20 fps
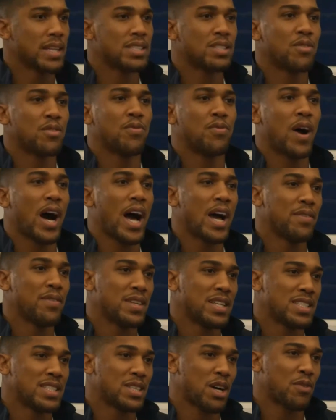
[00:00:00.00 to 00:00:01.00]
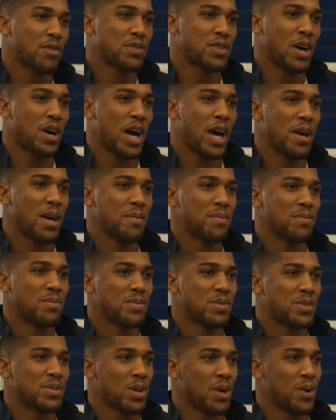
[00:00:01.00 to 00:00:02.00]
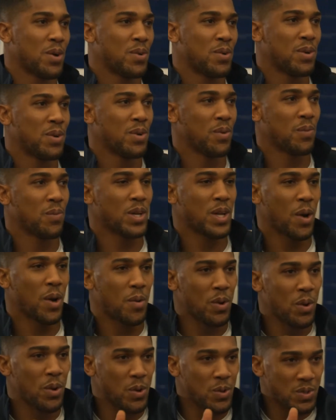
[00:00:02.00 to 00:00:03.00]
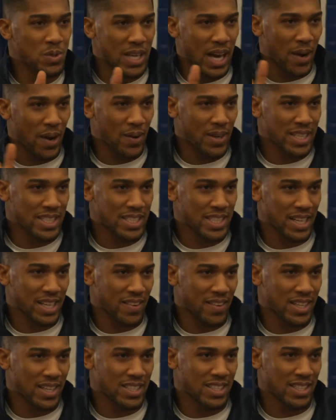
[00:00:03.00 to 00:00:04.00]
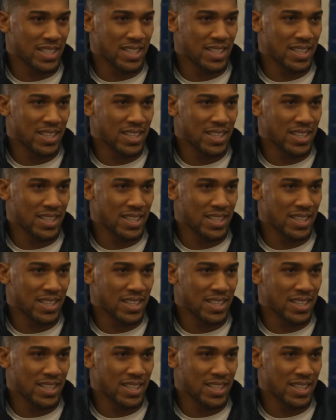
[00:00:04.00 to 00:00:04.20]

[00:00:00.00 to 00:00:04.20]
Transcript: survive this tough time so we don't lose out on a generation.